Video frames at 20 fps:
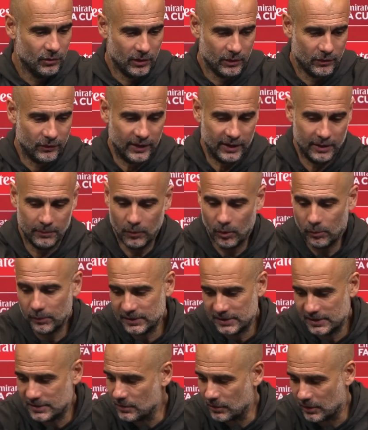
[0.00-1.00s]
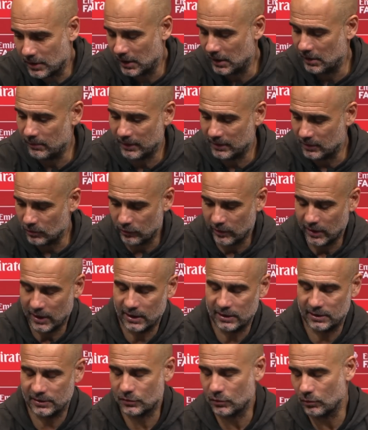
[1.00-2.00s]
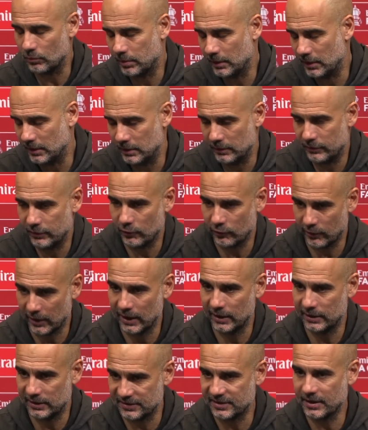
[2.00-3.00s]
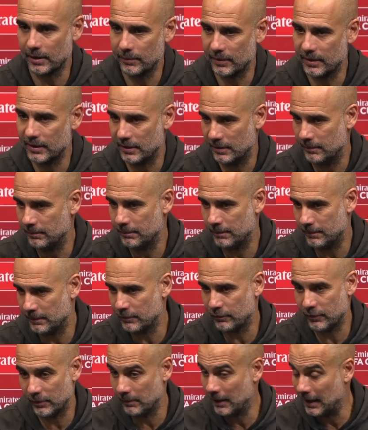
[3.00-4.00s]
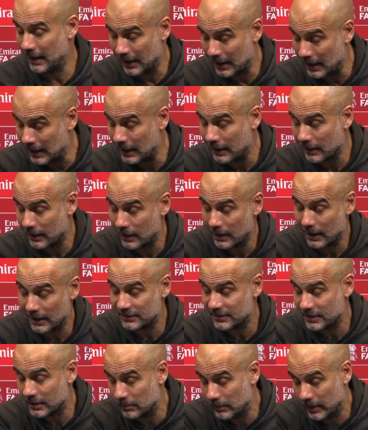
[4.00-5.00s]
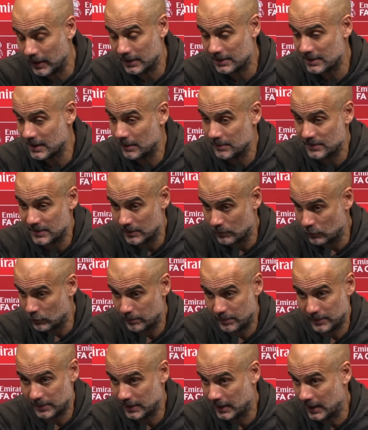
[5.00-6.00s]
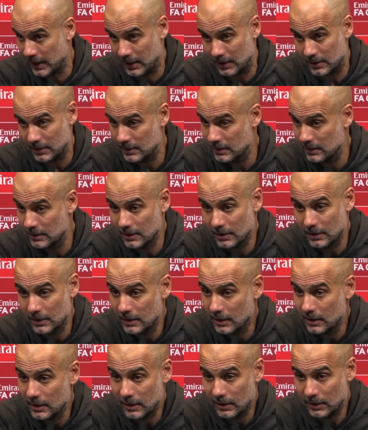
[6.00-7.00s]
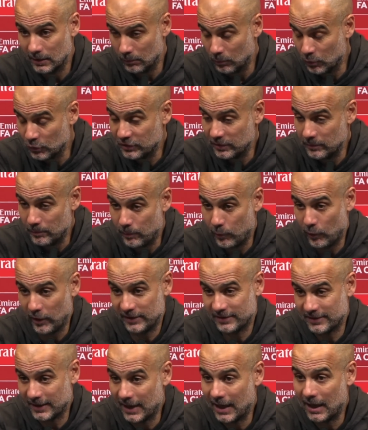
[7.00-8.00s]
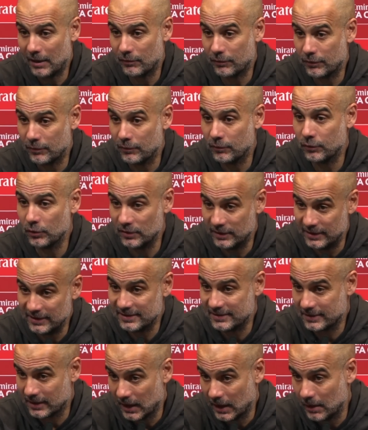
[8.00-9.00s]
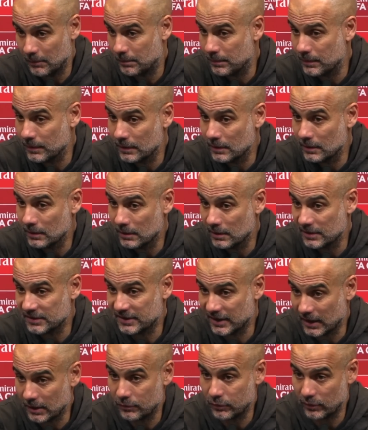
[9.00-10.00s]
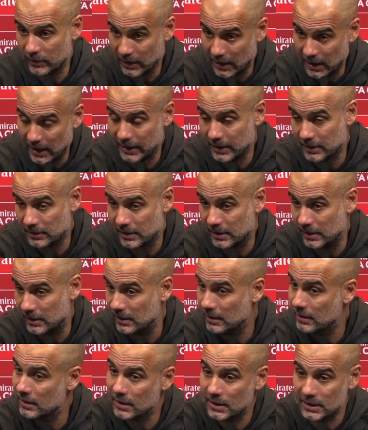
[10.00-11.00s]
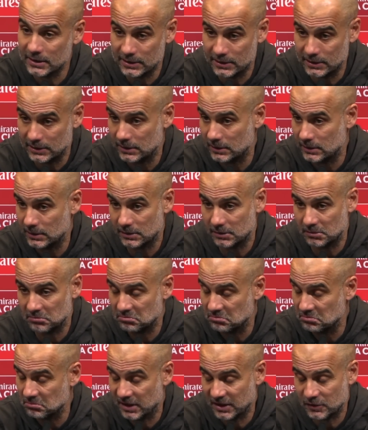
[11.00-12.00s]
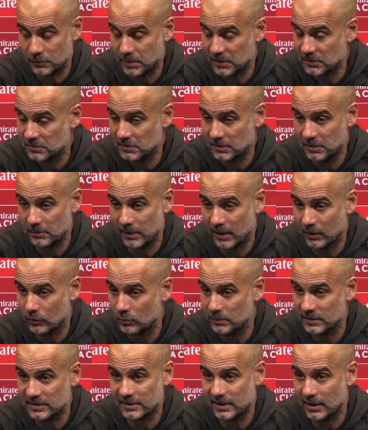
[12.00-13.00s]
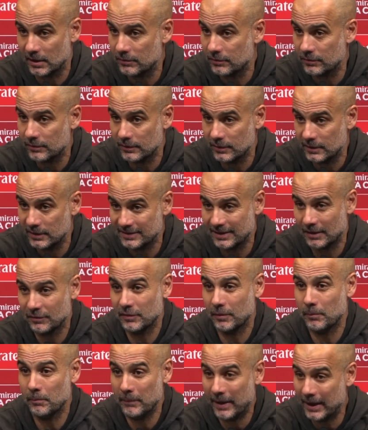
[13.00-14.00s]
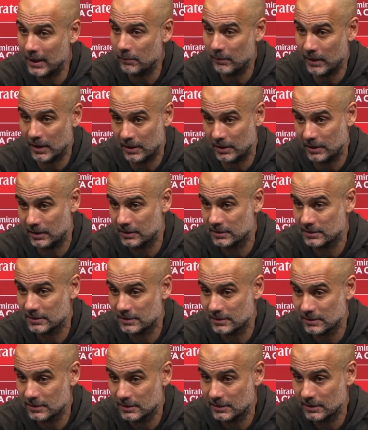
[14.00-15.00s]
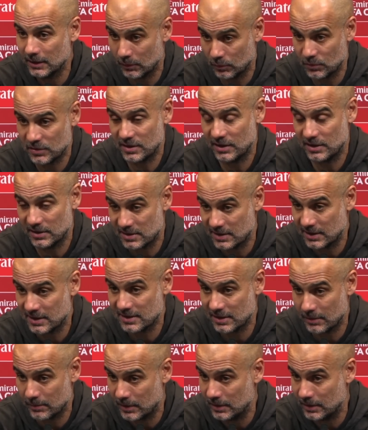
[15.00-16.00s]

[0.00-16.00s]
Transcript: funny moment is okay, but the reality is completely different. Realities come here and perform. I said many times and repeat again, the most impressed I have for this club, start for the hierarchy until the last person in the backroom staff is after many, many years, I would say six